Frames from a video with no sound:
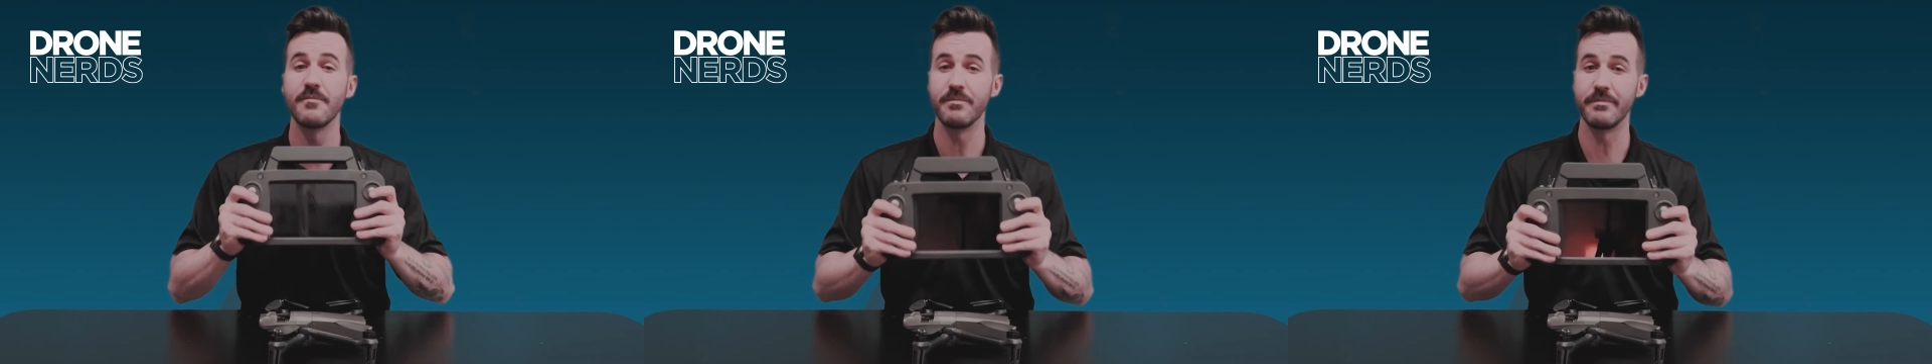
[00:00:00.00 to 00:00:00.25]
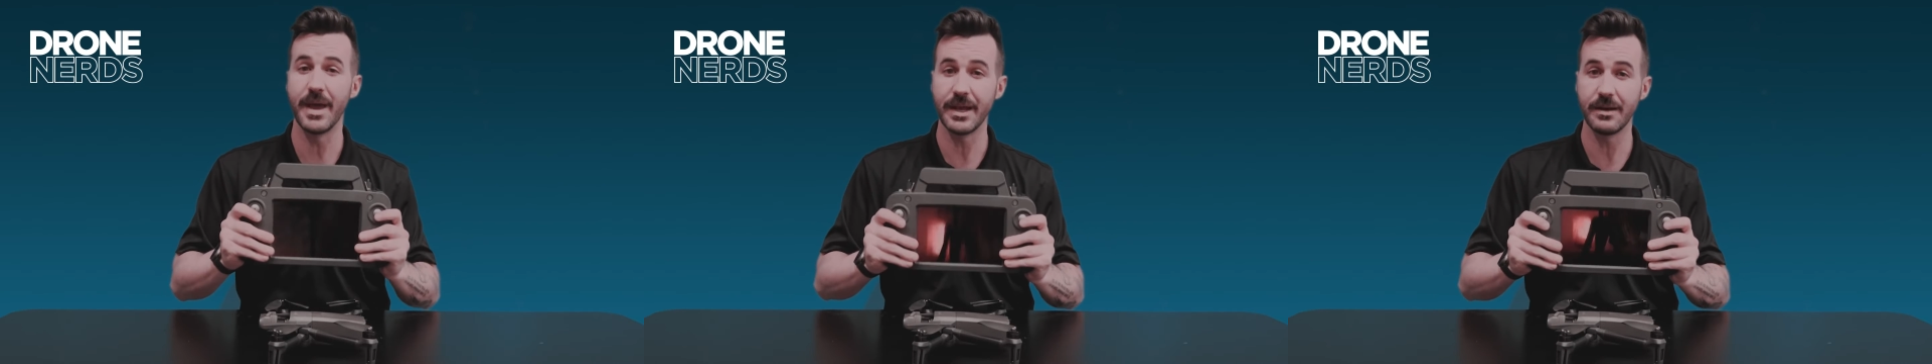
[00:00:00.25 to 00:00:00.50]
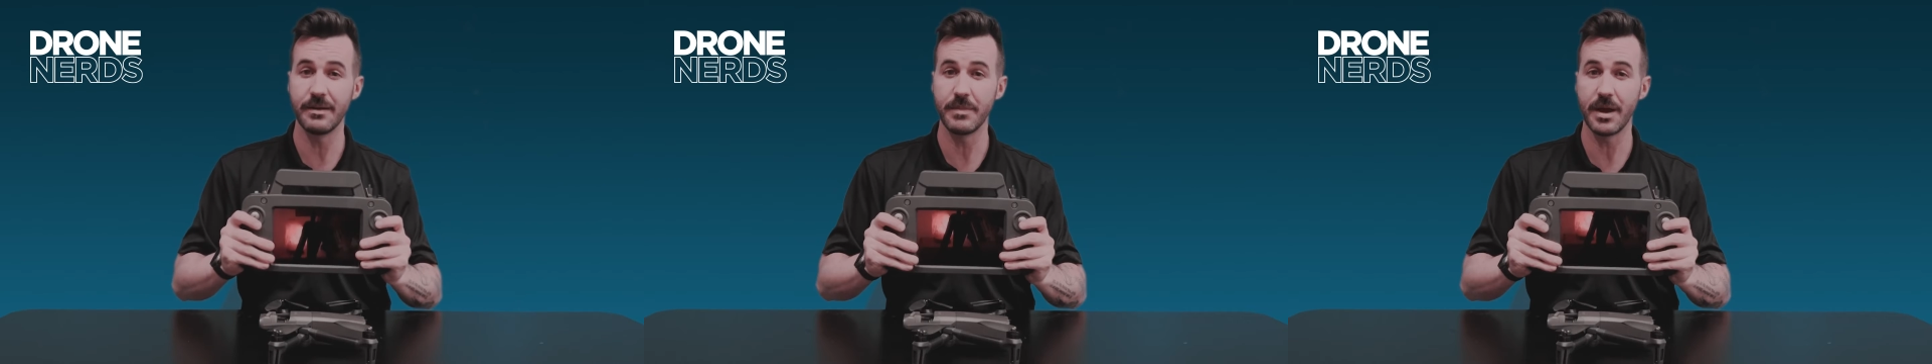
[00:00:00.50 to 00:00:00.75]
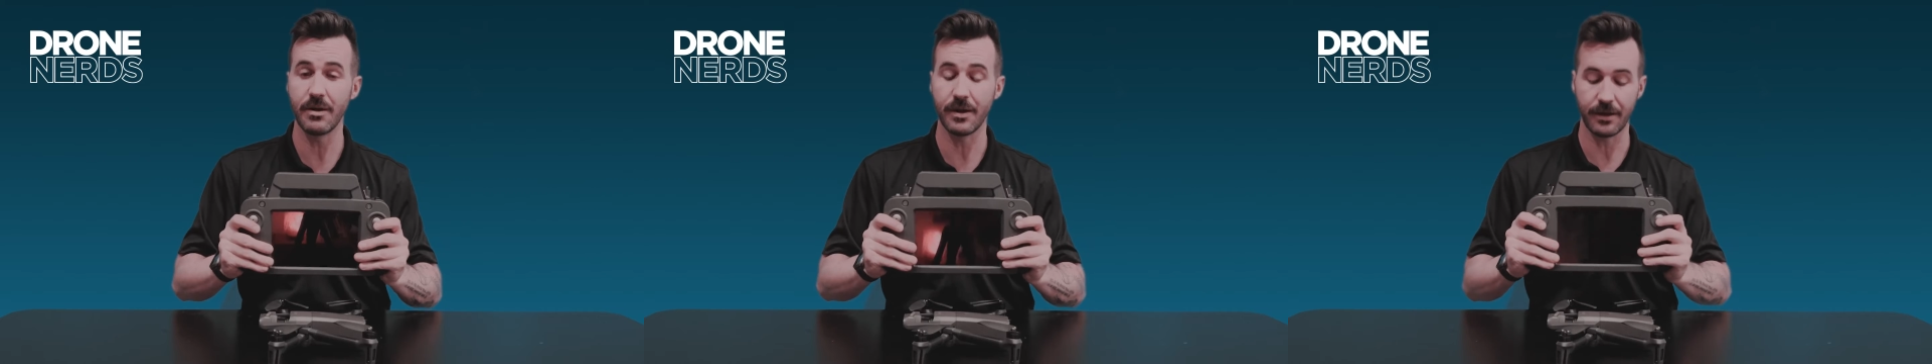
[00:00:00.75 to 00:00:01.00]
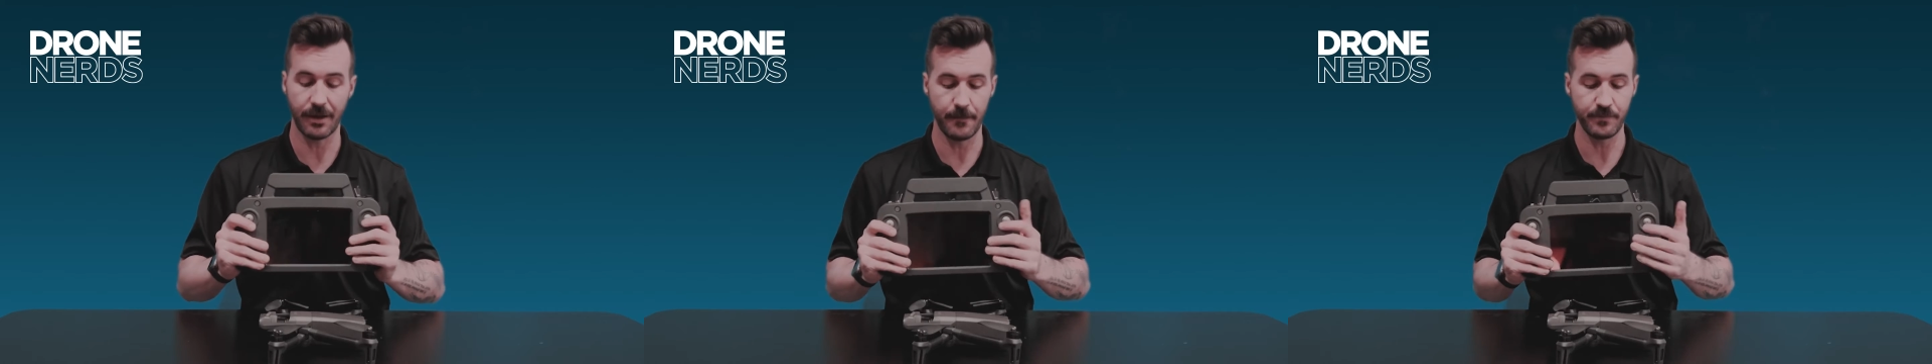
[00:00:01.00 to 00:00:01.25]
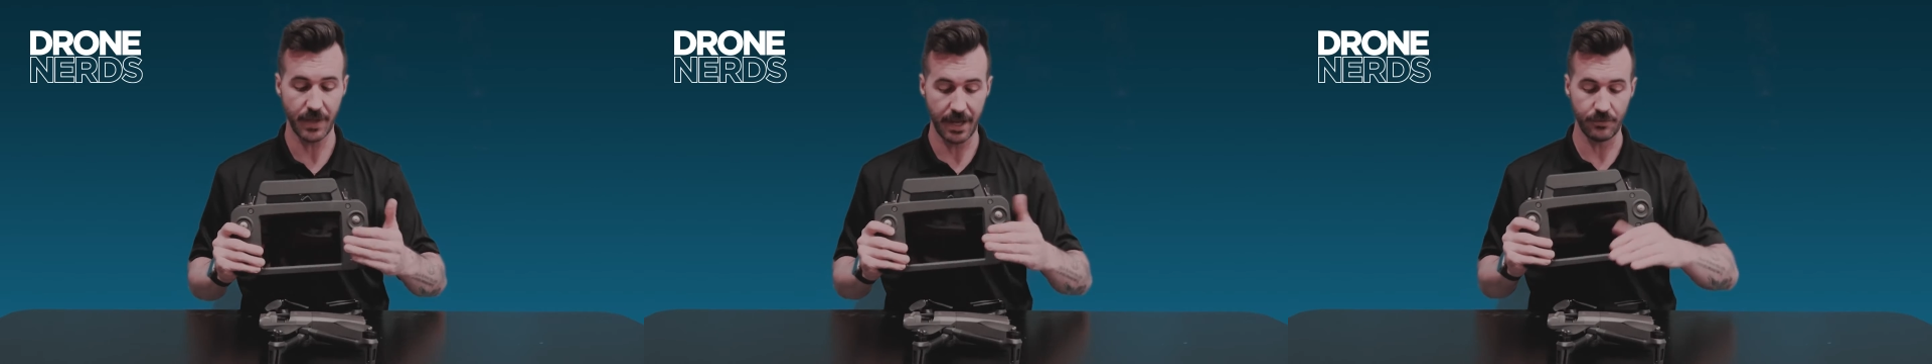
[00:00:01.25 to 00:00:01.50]
made in
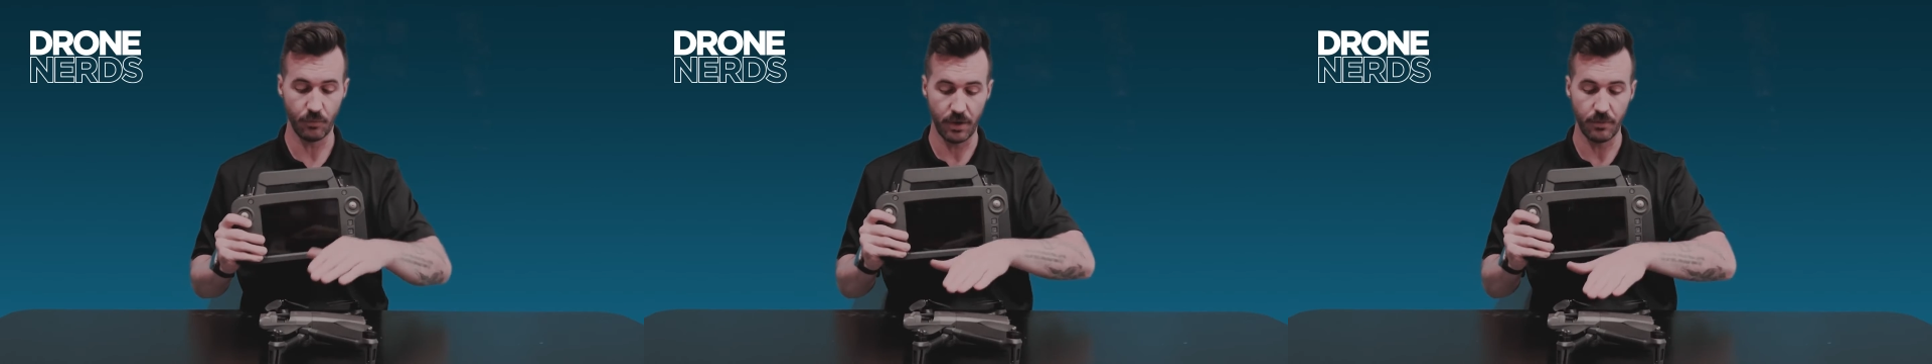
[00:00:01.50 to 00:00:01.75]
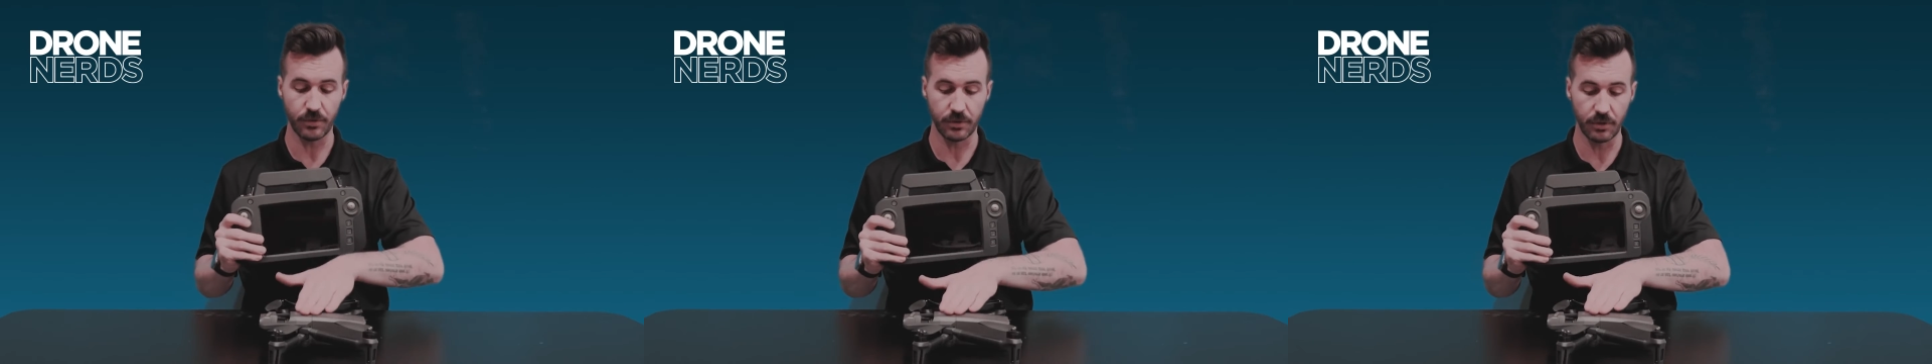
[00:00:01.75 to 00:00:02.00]
America. And what we're